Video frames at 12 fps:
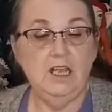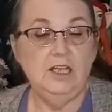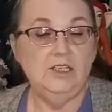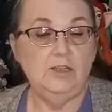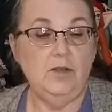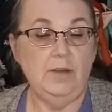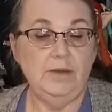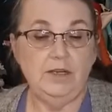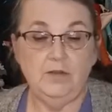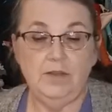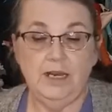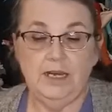So I'm going to
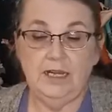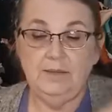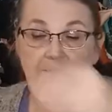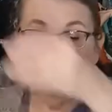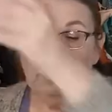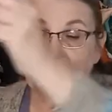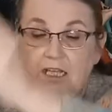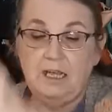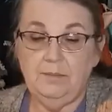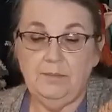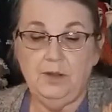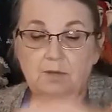go ahead and I'm going to
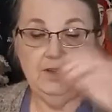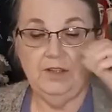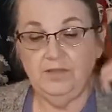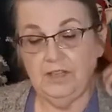cut both of